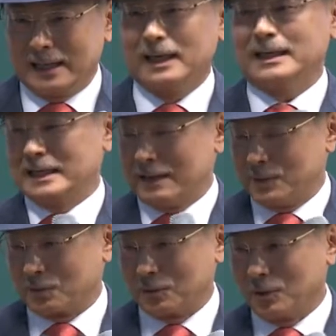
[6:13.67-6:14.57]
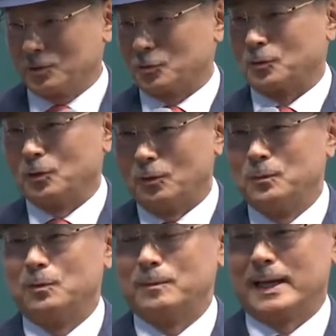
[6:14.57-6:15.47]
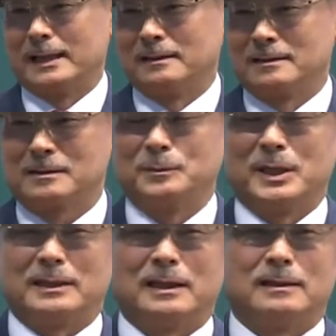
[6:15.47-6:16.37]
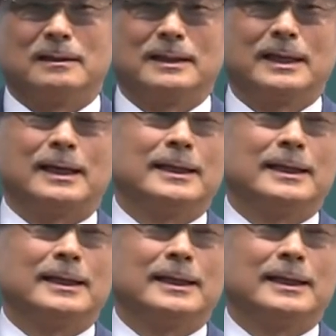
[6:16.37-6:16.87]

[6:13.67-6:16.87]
and all I have to do now is write my thesis.